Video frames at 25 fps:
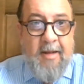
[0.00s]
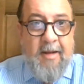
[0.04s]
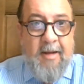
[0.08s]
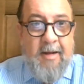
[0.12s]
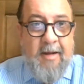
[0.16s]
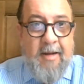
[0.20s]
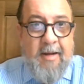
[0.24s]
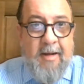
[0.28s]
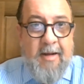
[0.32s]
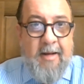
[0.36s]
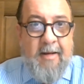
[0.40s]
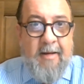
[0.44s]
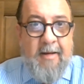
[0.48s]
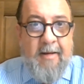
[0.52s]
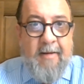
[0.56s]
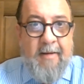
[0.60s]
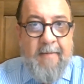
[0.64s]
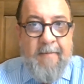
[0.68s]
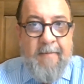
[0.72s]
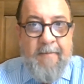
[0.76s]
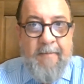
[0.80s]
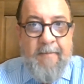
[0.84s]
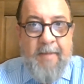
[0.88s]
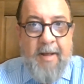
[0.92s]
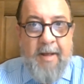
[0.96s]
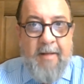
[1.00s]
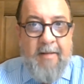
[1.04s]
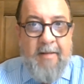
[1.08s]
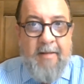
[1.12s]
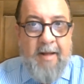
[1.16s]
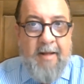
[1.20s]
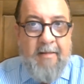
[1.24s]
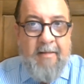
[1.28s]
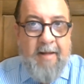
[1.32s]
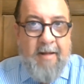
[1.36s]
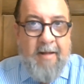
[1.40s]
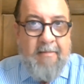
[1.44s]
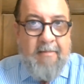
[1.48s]

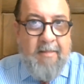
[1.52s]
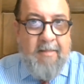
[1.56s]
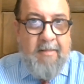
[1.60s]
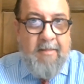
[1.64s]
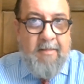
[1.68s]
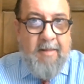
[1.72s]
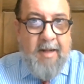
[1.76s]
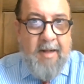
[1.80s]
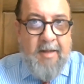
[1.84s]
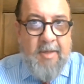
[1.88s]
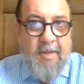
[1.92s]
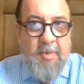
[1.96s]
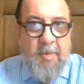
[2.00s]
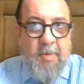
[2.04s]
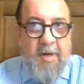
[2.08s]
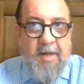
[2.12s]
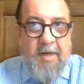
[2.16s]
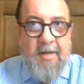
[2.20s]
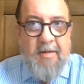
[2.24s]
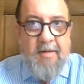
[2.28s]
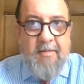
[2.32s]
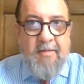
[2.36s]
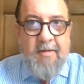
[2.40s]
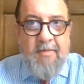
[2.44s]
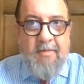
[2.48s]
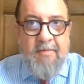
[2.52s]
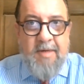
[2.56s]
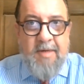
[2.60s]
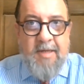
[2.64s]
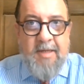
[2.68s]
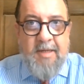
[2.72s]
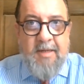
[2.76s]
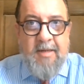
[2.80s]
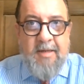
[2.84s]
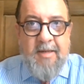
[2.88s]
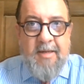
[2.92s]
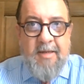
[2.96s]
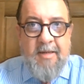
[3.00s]
And that's why the
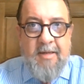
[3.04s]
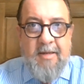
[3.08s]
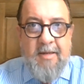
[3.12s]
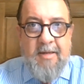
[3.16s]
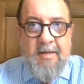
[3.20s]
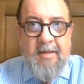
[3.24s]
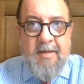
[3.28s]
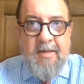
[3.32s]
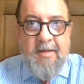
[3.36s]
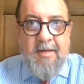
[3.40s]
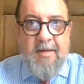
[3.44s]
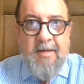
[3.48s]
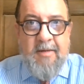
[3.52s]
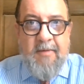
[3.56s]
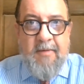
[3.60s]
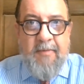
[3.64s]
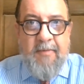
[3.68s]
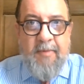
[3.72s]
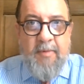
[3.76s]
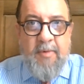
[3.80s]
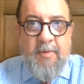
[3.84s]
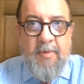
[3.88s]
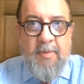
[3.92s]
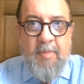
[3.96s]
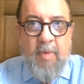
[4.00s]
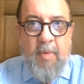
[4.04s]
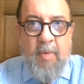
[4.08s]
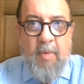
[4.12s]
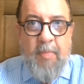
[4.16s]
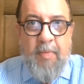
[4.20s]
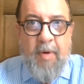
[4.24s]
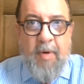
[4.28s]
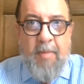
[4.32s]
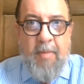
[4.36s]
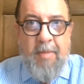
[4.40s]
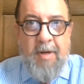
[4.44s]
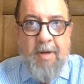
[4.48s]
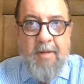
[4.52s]
risk is of course more
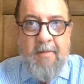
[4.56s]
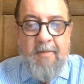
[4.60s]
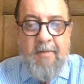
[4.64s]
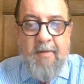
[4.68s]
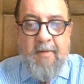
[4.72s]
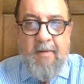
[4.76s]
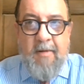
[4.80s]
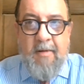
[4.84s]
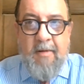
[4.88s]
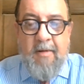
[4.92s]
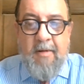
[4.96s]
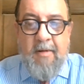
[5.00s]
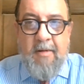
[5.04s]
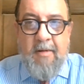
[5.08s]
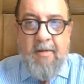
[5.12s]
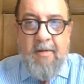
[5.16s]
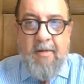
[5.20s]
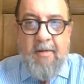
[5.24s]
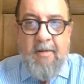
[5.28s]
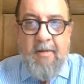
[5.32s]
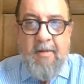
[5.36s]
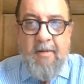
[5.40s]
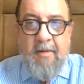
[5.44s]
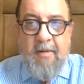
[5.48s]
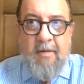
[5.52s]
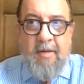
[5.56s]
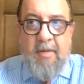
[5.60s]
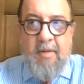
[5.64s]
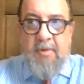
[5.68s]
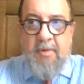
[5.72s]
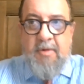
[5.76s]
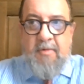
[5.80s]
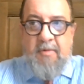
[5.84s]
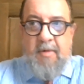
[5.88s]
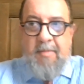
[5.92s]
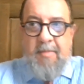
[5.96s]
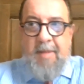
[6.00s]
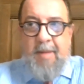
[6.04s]
prominent in our
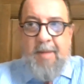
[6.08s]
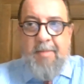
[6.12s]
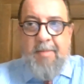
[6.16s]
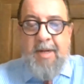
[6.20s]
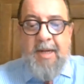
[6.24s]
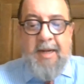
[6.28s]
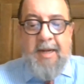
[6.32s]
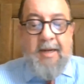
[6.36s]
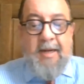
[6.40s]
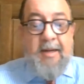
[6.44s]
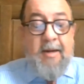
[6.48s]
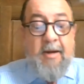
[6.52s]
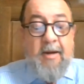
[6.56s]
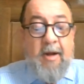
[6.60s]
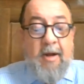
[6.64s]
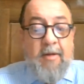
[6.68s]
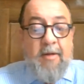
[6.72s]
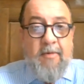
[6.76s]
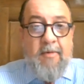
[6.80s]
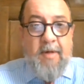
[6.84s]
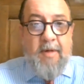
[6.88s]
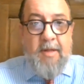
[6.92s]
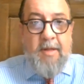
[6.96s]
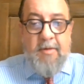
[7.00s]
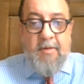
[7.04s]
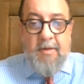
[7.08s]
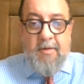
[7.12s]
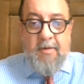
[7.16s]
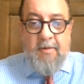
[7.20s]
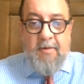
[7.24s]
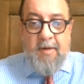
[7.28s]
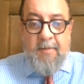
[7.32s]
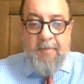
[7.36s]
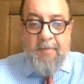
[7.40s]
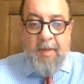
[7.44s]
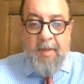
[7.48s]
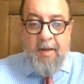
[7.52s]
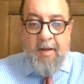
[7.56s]
industry maybe than in another
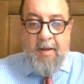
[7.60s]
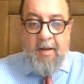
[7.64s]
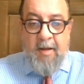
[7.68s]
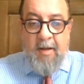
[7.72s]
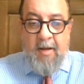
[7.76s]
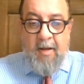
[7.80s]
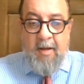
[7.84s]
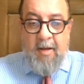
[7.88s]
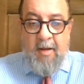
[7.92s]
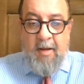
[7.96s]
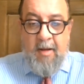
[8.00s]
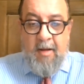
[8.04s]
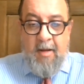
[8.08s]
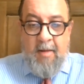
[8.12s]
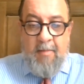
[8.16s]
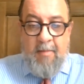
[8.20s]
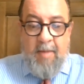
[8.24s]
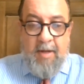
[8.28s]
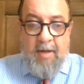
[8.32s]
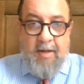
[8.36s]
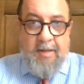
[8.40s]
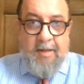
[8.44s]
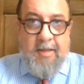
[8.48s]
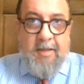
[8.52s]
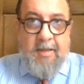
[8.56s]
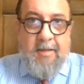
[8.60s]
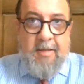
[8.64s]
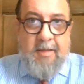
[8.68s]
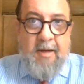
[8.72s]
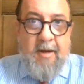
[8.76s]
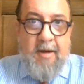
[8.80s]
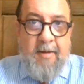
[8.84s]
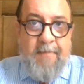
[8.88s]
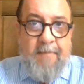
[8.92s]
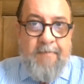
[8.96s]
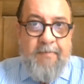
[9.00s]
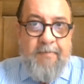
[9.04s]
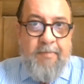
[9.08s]
industry. But it's
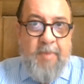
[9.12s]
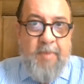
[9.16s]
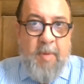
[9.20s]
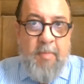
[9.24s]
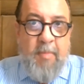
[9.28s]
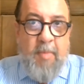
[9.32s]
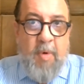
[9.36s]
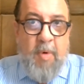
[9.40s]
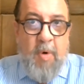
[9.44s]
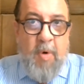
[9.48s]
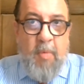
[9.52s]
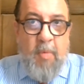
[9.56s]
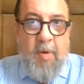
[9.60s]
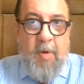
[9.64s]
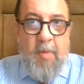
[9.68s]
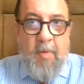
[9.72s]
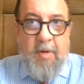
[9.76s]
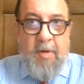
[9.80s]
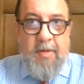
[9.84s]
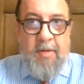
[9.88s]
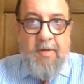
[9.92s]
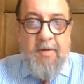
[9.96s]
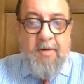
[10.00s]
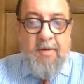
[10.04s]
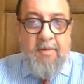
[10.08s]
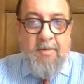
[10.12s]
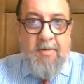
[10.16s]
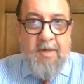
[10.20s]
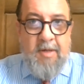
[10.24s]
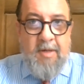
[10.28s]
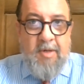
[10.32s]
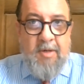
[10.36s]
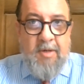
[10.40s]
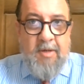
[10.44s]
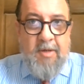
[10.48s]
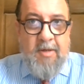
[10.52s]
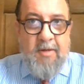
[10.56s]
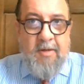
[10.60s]
the more we want to go
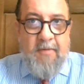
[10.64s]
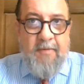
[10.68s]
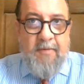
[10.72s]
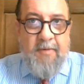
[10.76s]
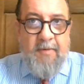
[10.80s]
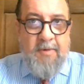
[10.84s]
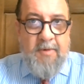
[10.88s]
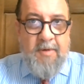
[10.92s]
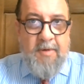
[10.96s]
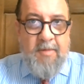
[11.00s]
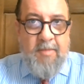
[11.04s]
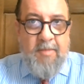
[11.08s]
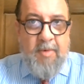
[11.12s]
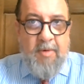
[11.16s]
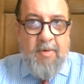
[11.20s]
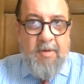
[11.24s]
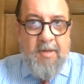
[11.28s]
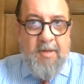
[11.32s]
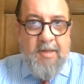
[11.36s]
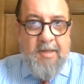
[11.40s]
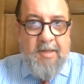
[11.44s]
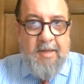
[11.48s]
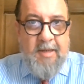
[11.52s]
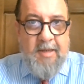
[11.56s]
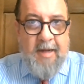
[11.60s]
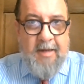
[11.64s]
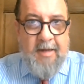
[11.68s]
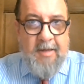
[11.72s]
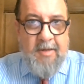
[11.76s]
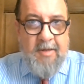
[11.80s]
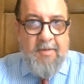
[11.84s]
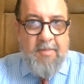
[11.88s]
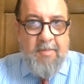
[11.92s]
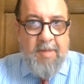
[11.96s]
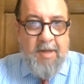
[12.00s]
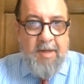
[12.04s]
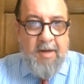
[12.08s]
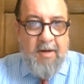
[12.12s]
digital, of course, the more this has
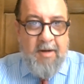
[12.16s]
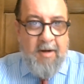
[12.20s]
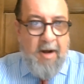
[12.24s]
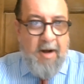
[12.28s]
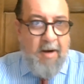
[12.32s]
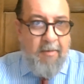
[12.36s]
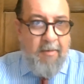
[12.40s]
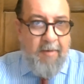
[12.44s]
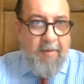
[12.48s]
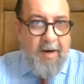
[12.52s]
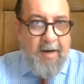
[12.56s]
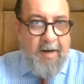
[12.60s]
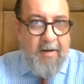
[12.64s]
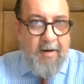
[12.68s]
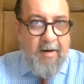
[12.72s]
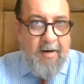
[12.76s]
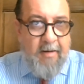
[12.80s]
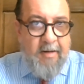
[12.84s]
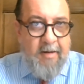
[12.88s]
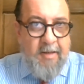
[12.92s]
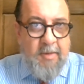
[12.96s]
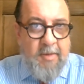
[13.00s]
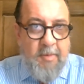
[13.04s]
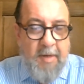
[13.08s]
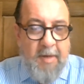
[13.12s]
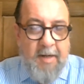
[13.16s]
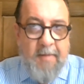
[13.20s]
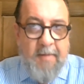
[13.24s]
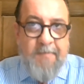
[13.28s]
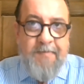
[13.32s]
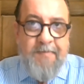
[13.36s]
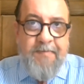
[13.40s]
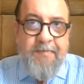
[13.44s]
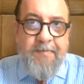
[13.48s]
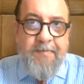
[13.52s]
to be on our radar as well.